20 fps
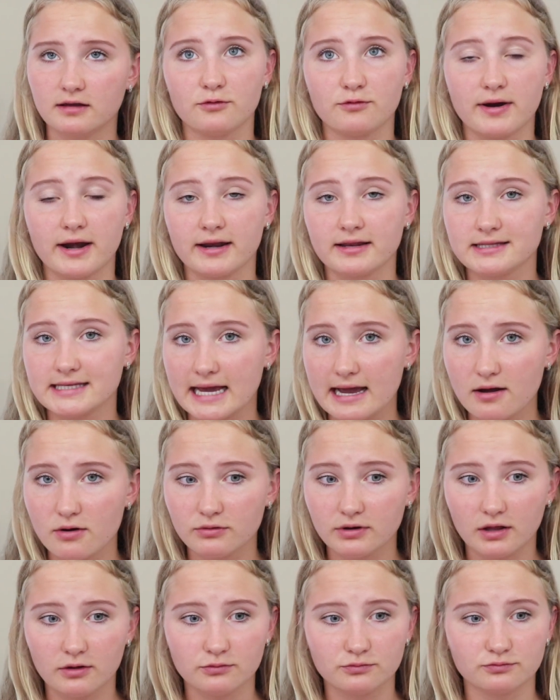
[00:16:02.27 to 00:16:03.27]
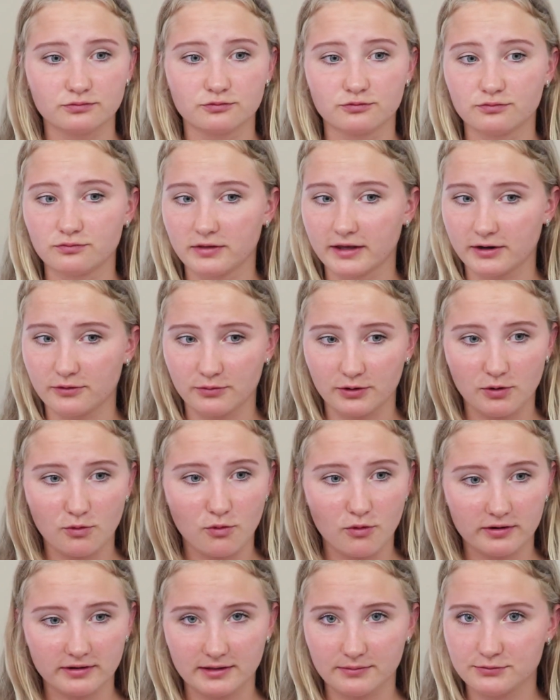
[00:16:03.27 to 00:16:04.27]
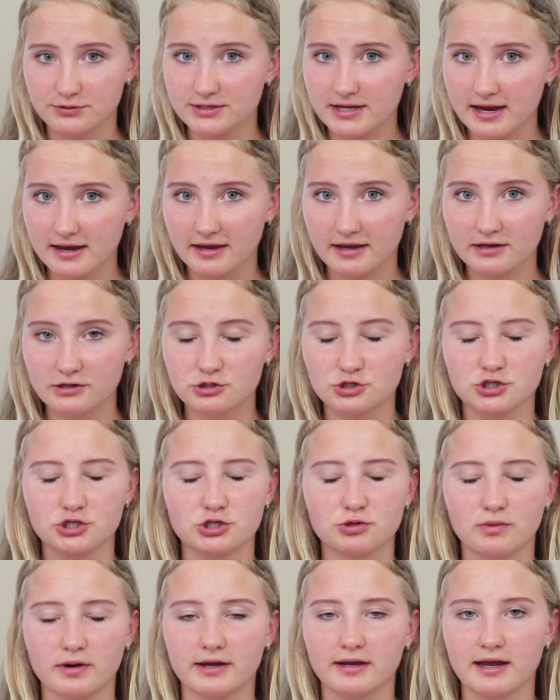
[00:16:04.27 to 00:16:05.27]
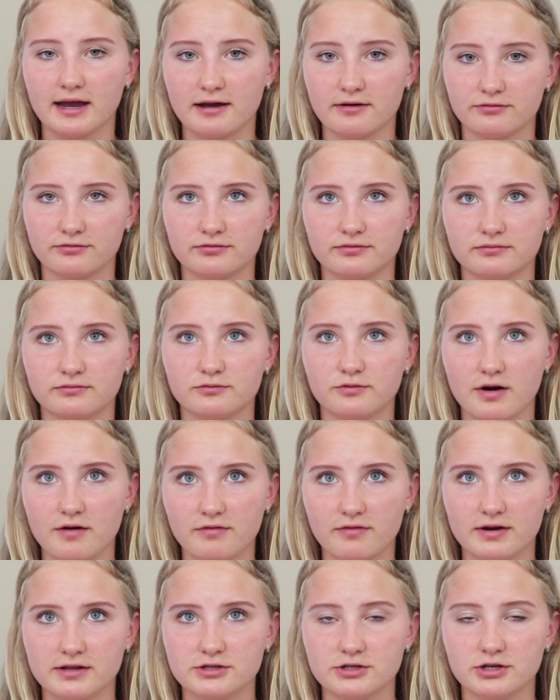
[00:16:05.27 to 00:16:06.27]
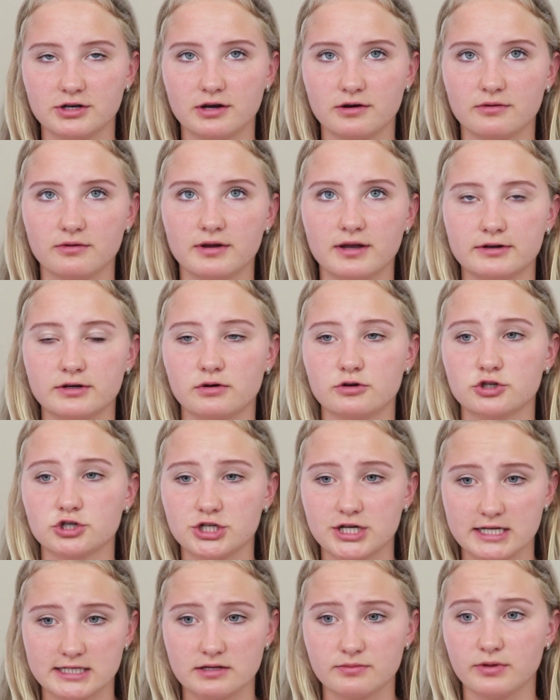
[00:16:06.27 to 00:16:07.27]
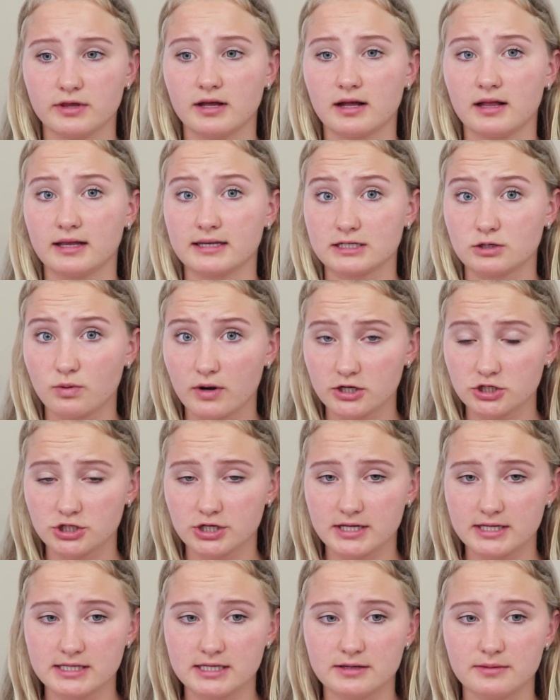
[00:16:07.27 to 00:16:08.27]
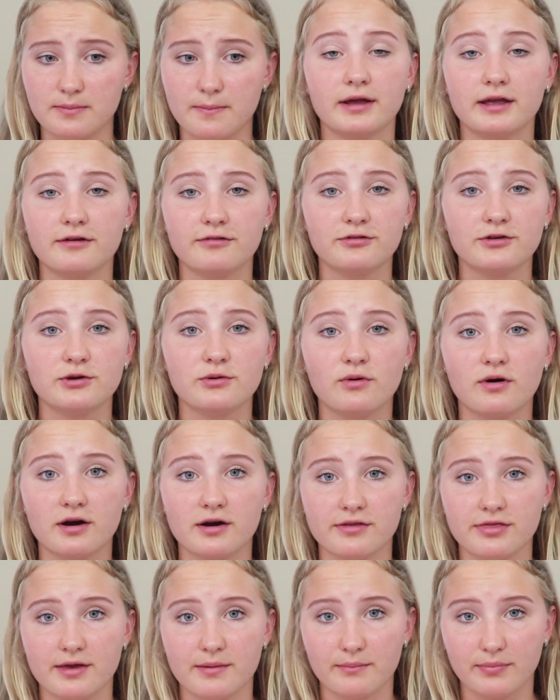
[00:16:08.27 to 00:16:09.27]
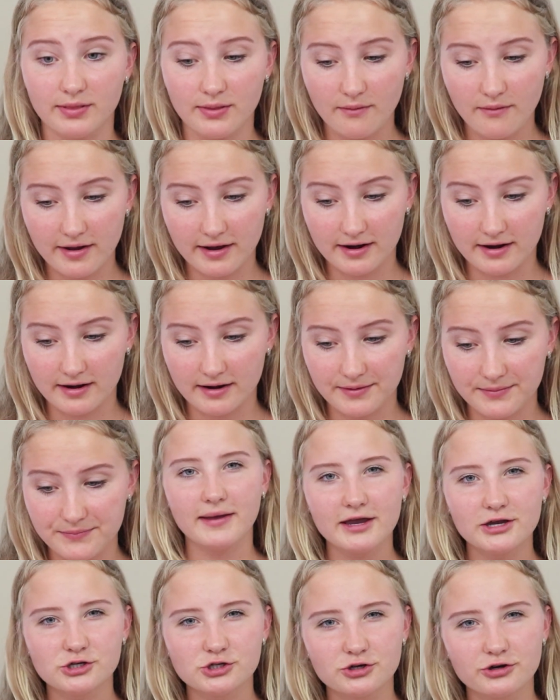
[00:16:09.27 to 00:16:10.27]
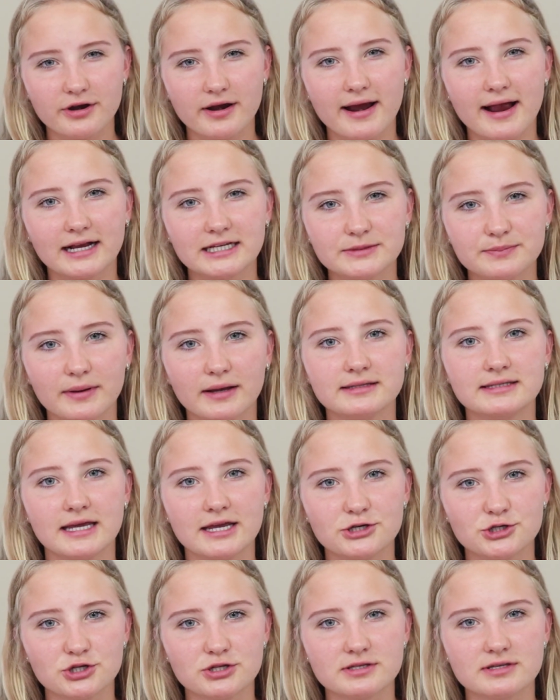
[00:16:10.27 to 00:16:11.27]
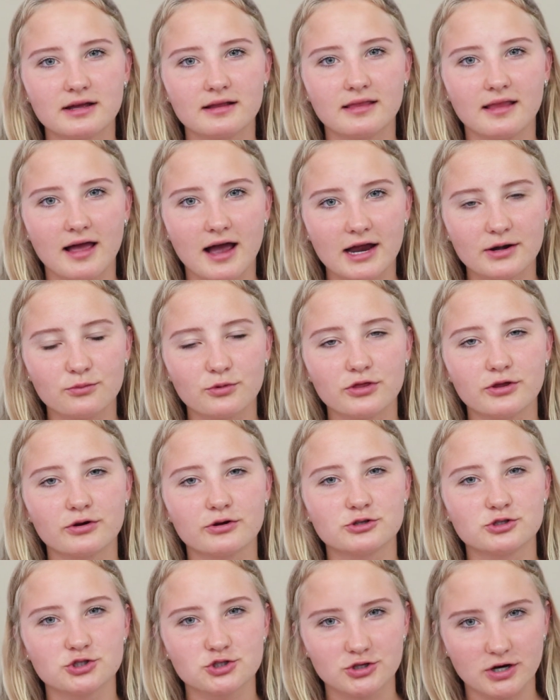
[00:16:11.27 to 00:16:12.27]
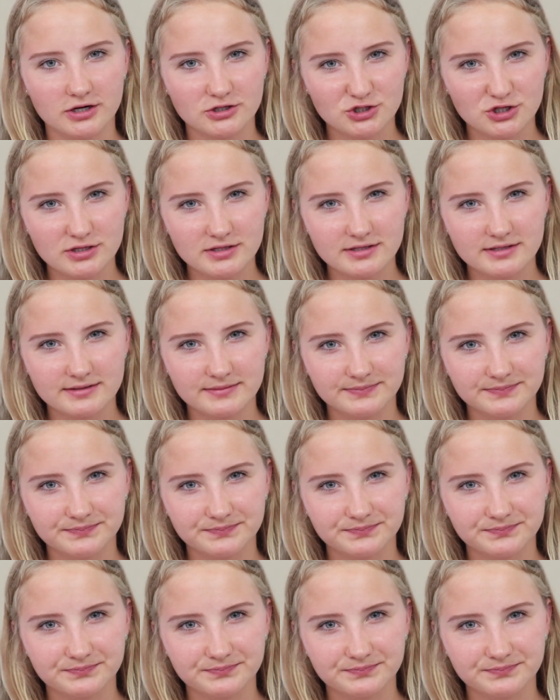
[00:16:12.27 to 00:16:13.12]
I'll write it down. I'll like record them saying it just so I have reference, you know. If I don't understand something, I'll ask questions. But if you are the employer, make sure your expectations align with your instructions.